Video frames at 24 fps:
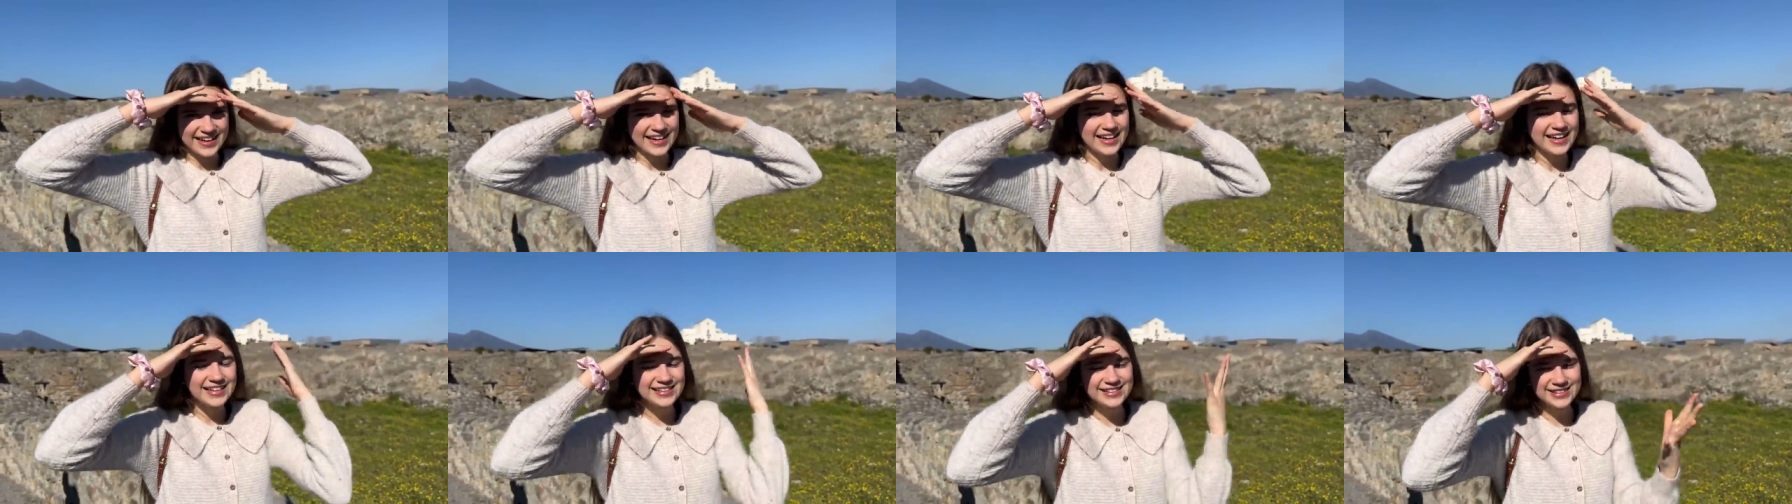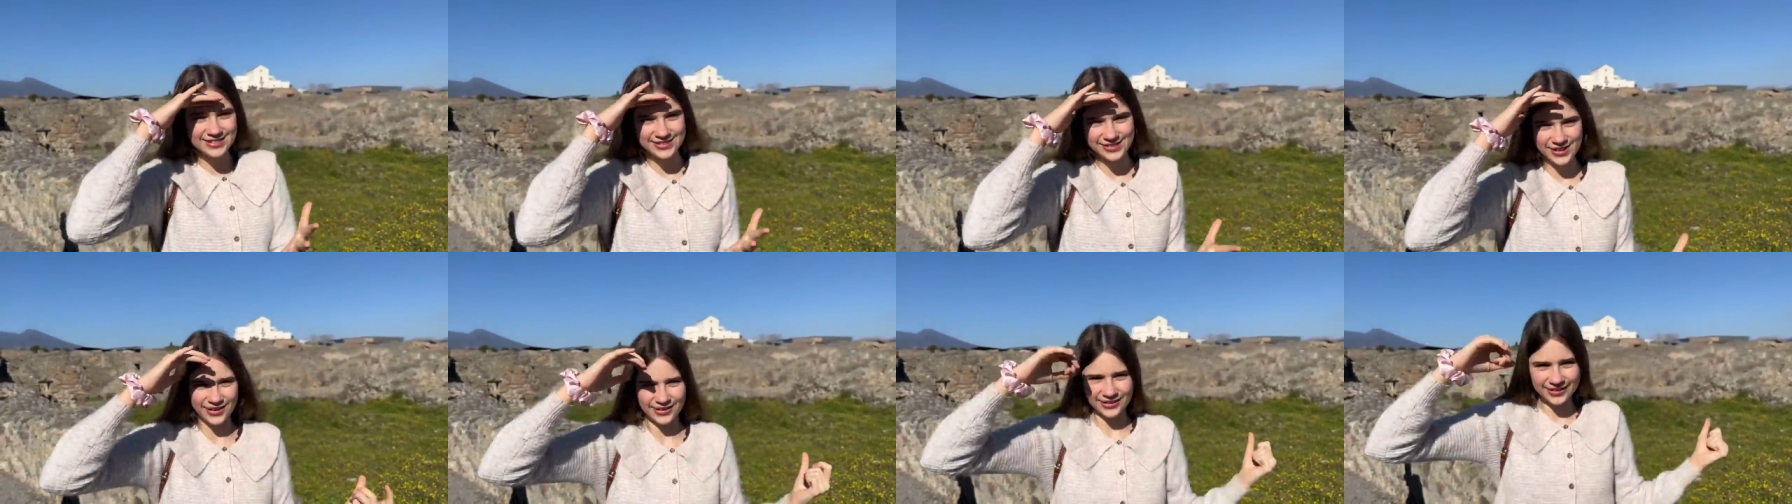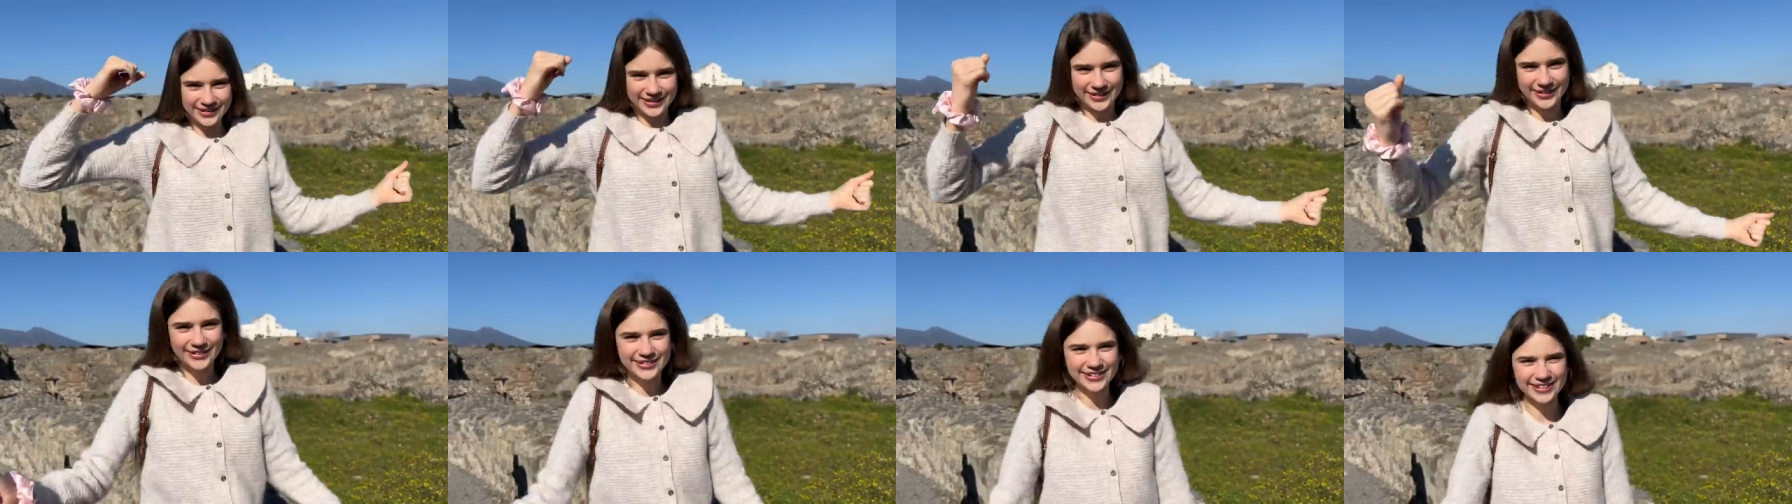It's so
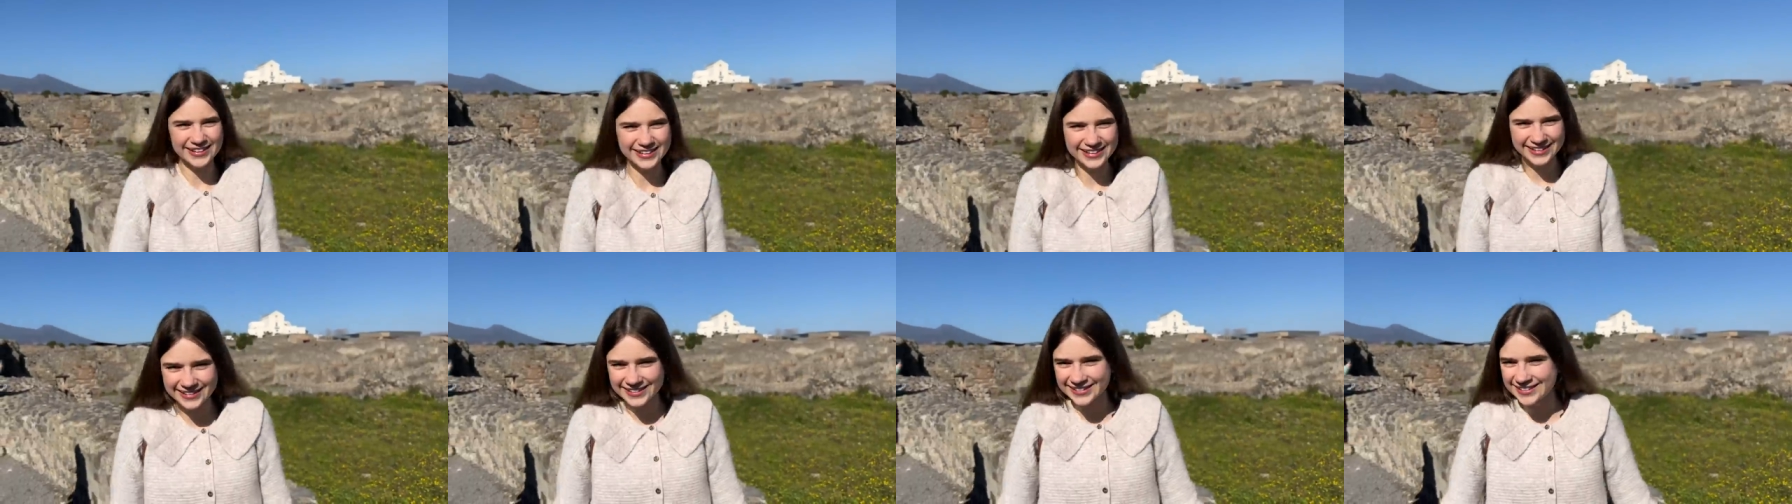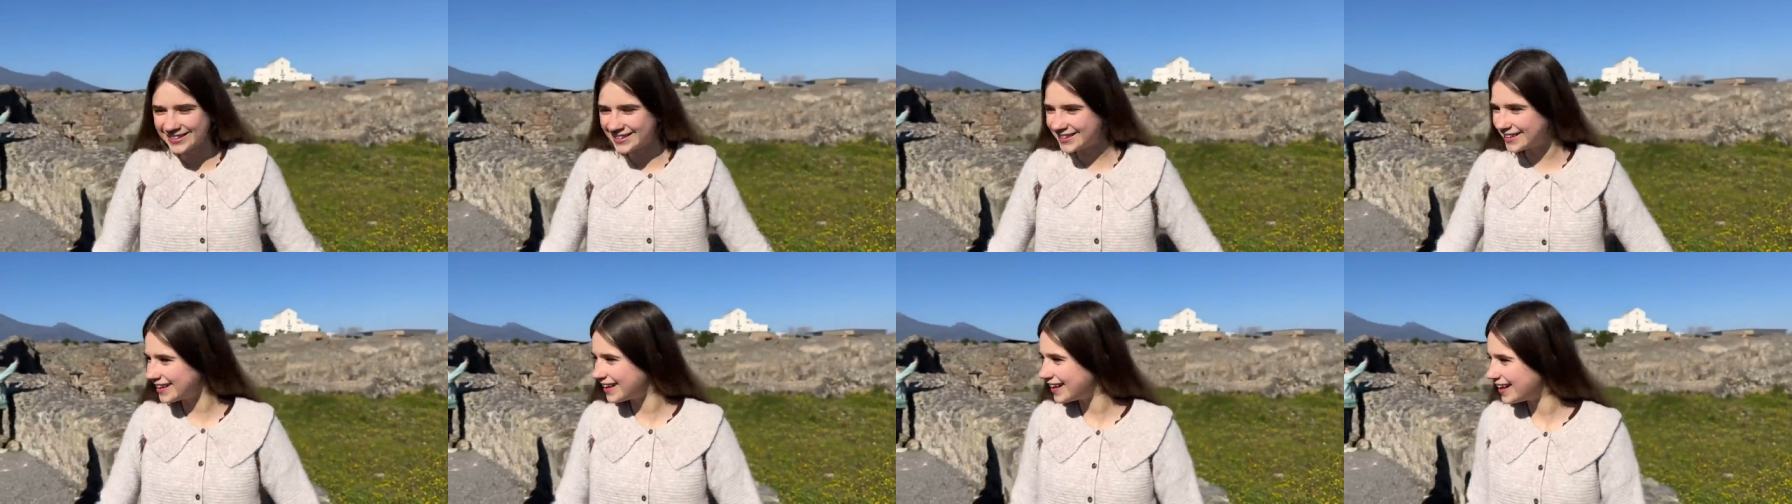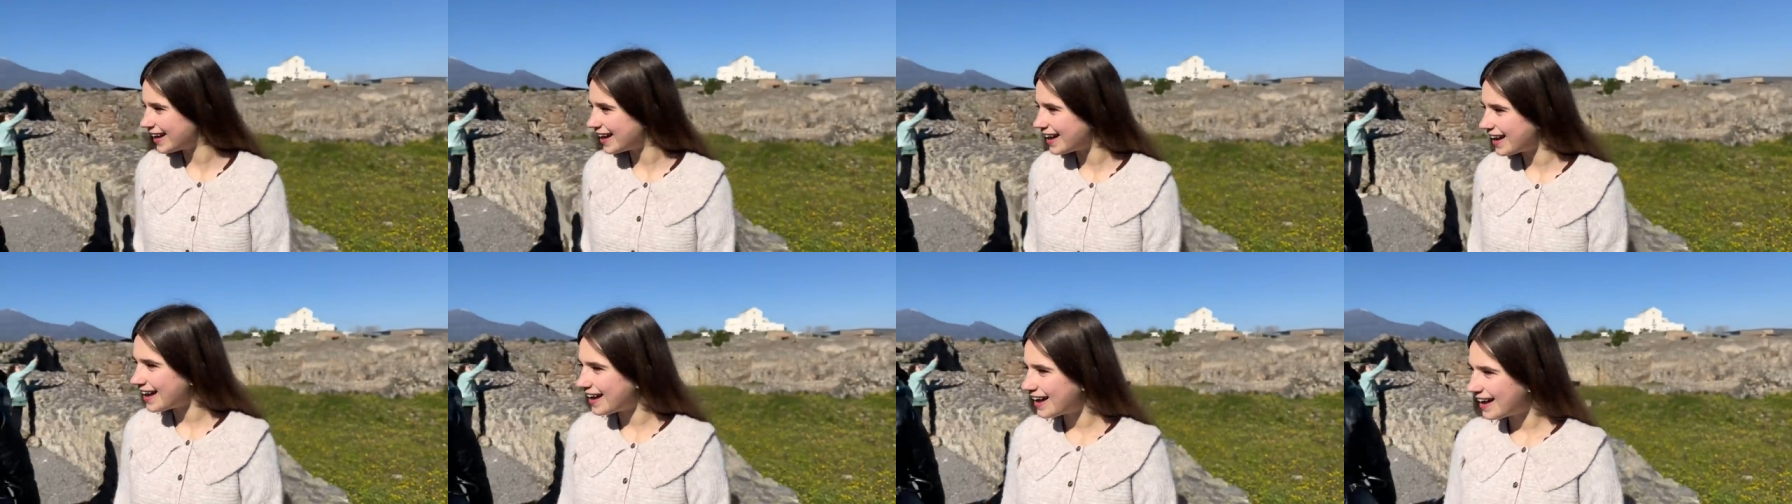cool.
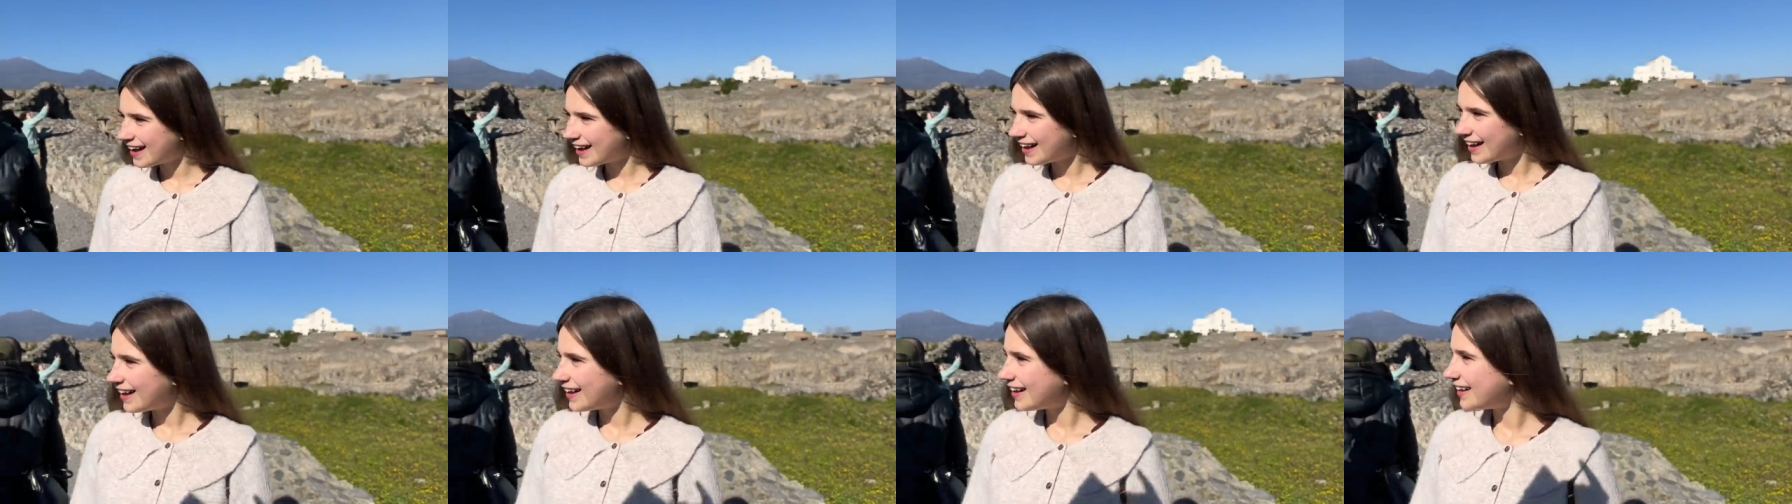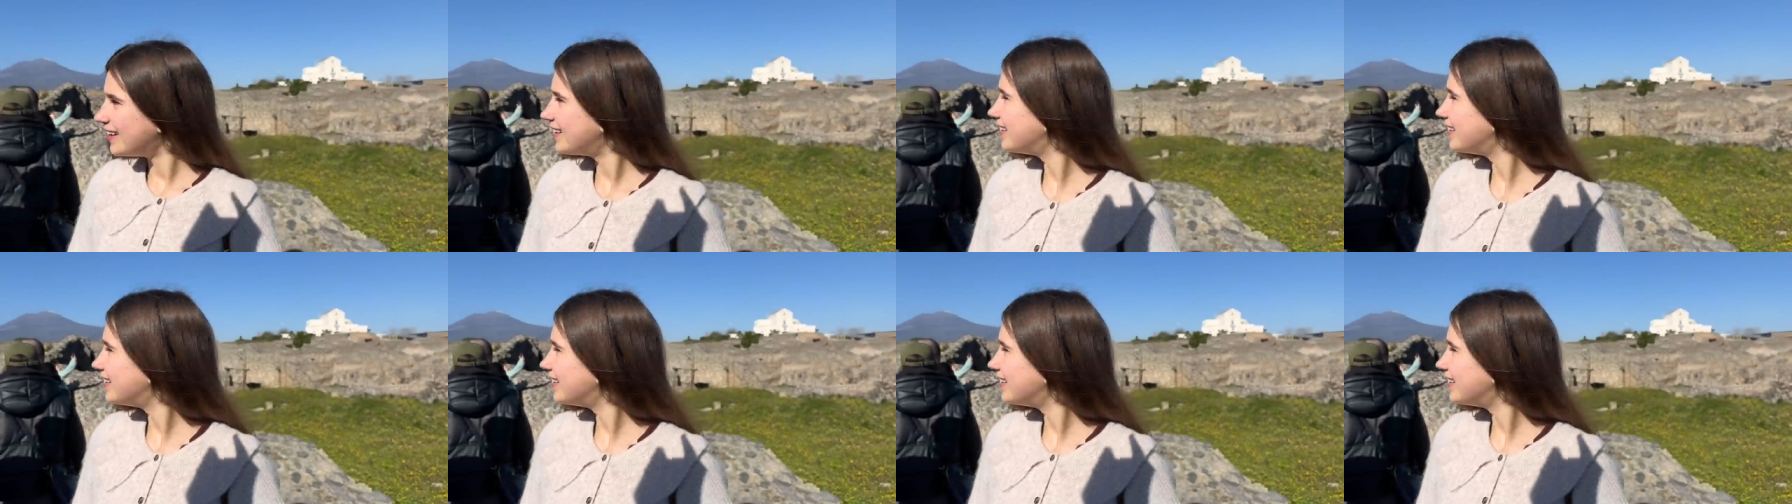Do you think the